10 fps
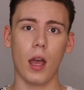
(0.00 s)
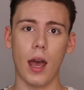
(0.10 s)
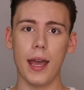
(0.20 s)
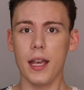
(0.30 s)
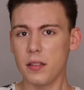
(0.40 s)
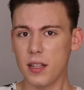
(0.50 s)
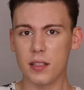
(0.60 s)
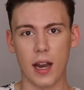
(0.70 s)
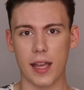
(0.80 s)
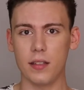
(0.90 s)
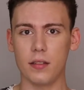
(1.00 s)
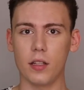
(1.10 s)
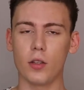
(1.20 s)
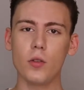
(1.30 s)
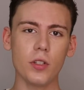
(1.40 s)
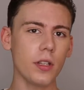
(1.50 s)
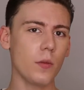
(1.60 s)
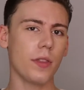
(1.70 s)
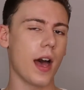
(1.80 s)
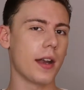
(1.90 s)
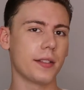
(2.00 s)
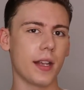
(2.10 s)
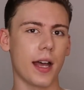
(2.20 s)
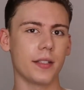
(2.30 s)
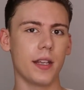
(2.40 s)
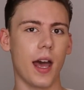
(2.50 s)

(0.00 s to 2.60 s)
I guess that's nice. Usually with Anastasia,